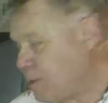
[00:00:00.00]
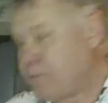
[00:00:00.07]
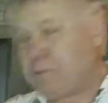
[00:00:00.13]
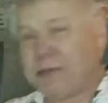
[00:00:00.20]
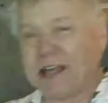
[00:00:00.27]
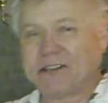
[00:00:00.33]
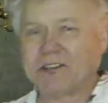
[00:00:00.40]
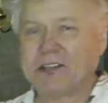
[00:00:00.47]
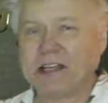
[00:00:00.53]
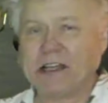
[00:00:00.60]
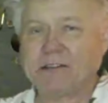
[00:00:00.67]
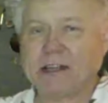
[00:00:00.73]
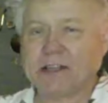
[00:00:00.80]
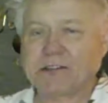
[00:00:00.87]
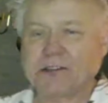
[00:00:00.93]
that's
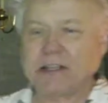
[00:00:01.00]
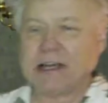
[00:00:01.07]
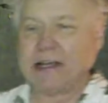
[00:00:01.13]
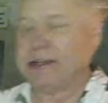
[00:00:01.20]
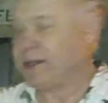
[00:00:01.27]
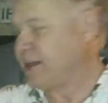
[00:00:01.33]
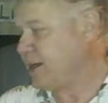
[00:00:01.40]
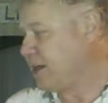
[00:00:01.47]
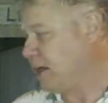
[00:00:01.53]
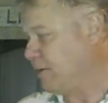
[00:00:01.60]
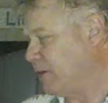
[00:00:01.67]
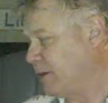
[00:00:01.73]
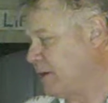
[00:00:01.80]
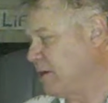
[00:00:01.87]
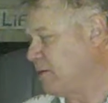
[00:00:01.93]
the idea of
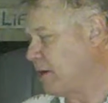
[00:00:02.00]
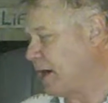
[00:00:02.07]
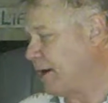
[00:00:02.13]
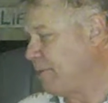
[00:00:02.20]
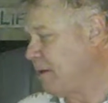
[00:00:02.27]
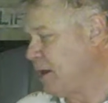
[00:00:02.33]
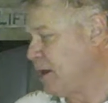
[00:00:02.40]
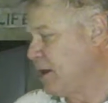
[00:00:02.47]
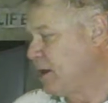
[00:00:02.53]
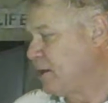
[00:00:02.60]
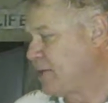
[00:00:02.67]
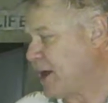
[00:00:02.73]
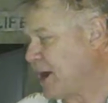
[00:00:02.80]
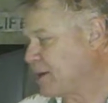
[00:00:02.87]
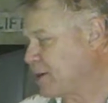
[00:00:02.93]
it, right?
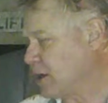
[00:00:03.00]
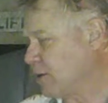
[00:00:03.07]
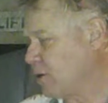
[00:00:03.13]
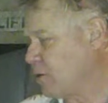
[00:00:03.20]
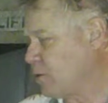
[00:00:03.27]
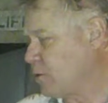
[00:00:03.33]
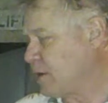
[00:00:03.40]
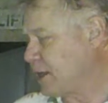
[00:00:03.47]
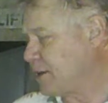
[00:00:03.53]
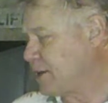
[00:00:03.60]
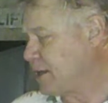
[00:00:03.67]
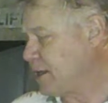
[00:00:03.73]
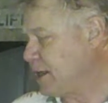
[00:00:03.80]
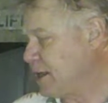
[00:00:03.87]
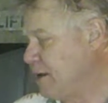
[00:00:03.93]
That
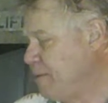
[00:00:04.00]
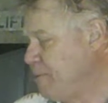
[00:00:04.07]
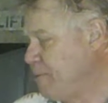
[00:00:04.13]
the